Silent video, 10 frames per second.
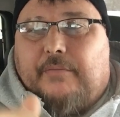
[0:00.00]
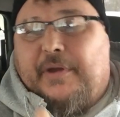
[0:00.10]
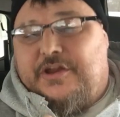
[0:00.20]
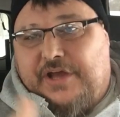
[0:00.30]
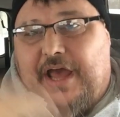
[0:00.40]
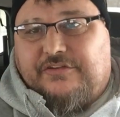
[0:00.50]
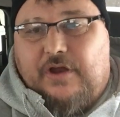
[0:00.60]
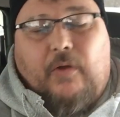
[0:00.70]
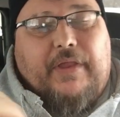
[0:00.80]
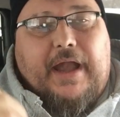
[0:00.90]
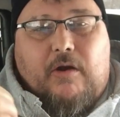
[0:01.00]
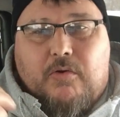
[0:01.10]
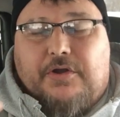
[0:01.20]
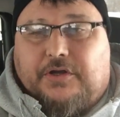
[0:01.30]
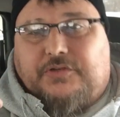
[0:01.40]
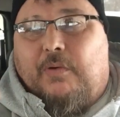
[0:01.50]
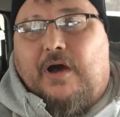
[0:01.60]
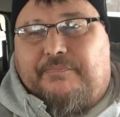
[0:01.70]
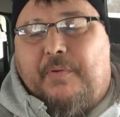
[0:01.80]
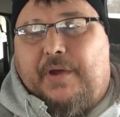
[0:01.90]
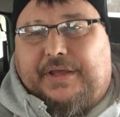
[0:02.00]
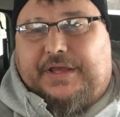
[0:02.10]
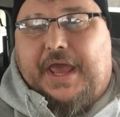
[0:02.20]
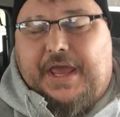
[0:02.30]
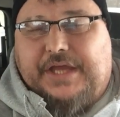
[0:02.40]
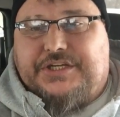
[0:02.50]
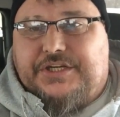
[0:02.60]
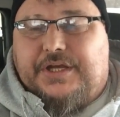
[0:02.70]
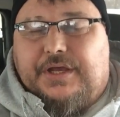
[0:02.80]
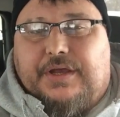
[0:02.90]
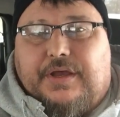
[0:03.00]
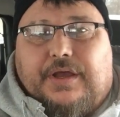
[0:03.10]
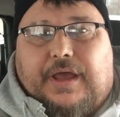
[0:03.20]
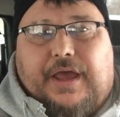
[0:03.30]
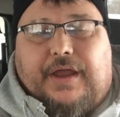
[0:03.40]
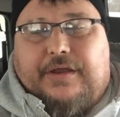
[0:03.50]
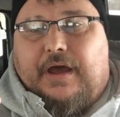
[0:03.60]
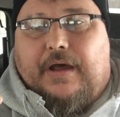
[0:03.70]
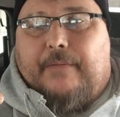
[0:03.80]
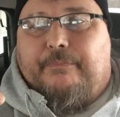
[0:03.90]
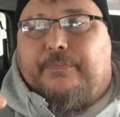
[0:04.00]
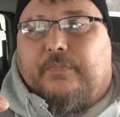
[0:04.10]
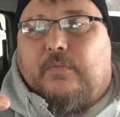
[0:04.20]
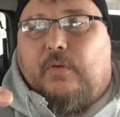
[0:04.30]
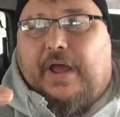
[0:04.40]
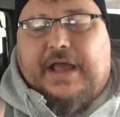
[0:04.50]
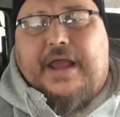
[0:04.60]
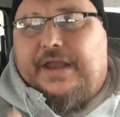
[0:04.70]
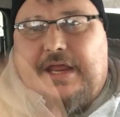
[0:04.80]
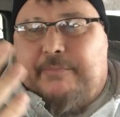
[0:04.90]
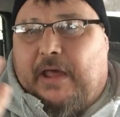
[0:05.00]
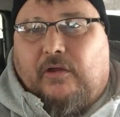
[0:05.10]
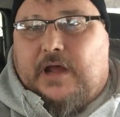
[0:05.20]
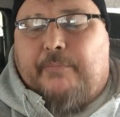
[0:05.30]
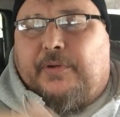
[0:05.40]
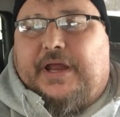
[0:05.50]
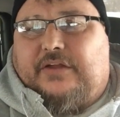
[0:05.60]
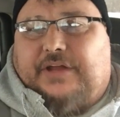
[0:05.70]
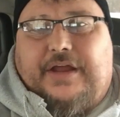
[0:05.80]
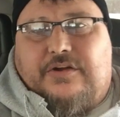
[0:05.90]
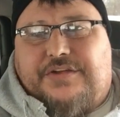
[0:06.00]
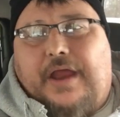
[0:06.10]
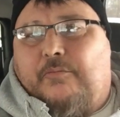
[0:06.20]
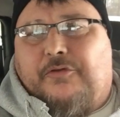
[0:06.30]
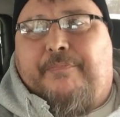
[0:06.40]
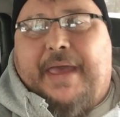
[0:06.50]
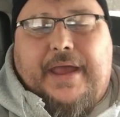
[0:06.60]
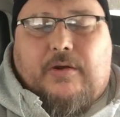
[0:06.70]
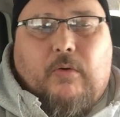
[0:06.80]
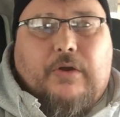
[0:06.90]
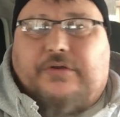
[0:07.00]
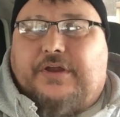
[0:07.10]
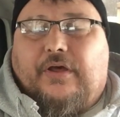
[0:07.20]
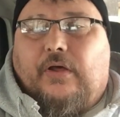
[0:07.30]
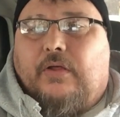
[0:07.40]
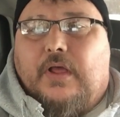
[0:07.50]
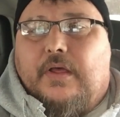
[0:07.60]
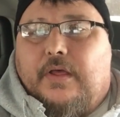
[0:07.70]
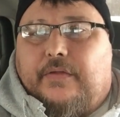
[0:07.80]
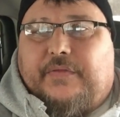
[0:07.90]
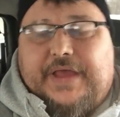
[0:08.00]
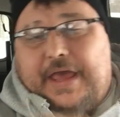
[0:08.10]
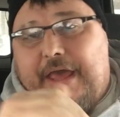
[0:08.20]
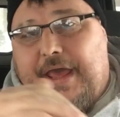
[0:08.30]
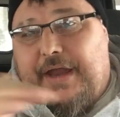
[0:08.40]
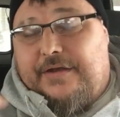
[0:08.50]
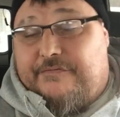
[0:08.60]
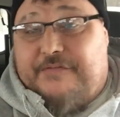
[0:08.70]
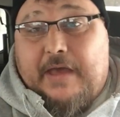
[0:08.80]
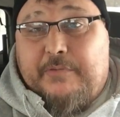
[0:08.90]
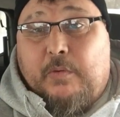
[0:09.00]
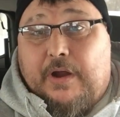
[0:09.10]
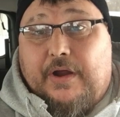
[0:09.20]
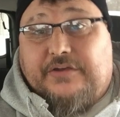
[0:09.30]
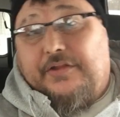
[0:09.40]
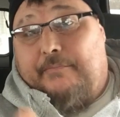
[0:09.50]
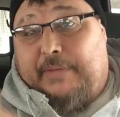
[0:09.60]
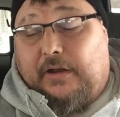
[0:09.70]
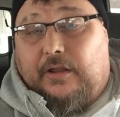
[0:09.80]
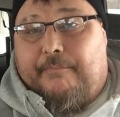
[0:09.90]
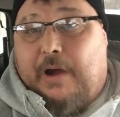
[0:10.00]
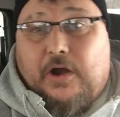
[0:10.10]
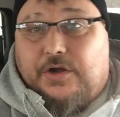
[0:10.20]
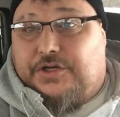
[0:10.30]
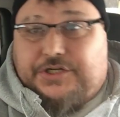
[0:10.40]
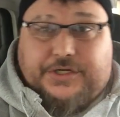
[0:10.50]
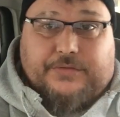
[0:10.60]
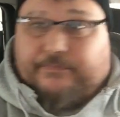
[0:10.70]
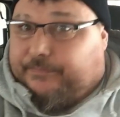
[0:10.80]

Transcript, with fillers: but you guys know that I ordered a 12-point cage, and uh, I got an email a couple days later saying it was back ordered till the end of February to the middle of March.